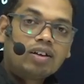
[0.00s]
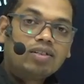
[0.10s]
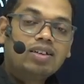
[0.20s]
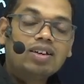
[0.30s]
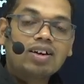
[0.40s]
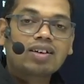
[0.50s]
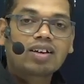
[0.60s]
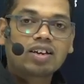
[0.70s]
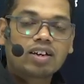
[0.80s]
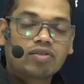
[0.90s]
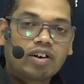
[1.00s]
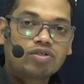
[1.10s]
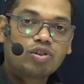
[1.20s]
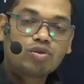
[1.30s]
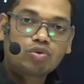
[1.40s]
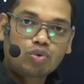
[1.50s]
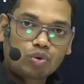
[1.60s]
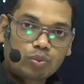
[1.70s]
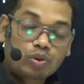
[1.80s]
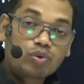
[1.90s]
they are categorized into two
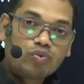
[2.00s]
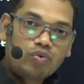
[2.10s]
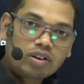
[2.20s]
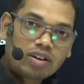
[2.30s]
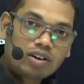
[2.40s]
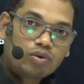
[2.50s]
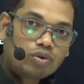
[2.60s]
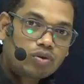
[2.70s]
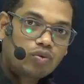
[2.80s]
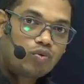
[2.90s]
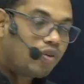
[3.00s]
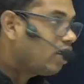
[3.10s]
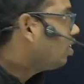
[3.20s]
groups. What are those? One